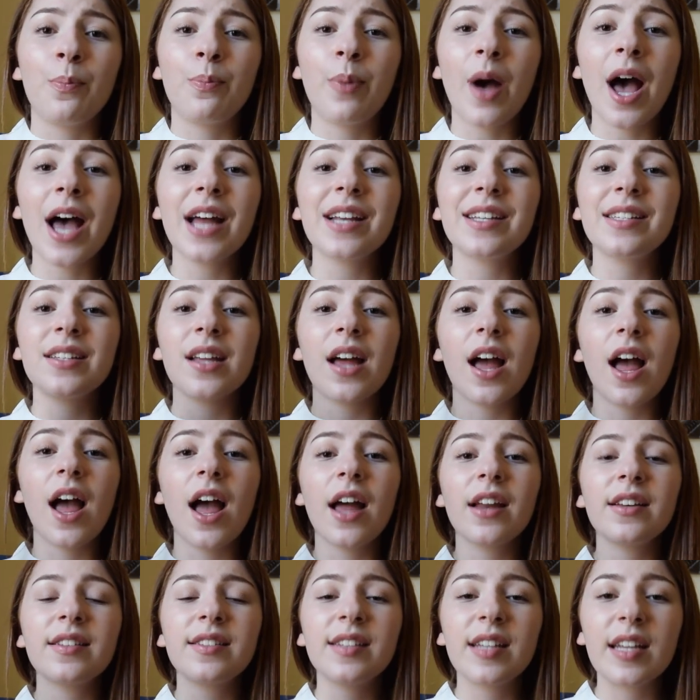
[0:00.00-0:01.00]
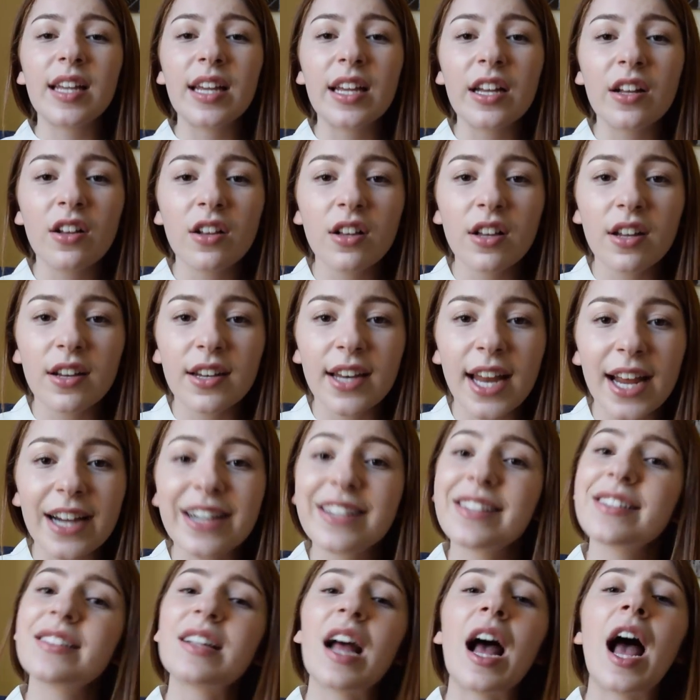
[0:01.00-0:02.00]
But until
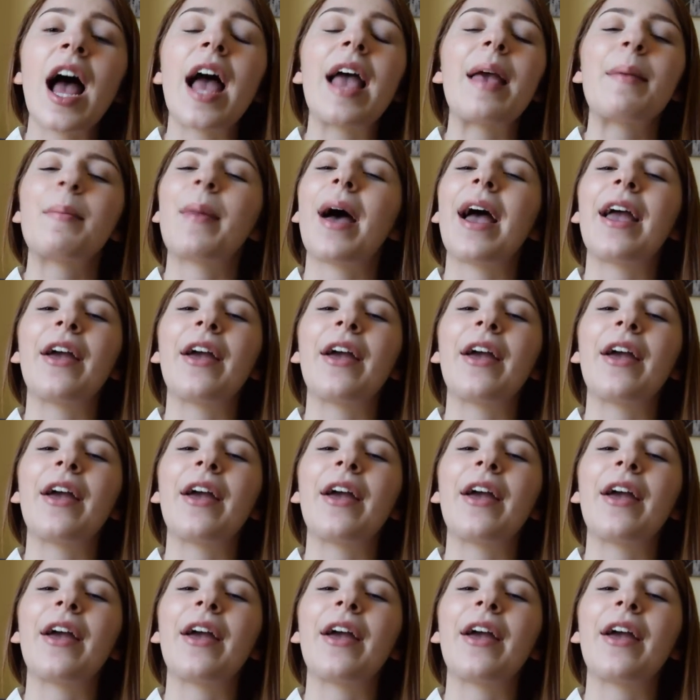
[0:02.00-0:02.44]
next time,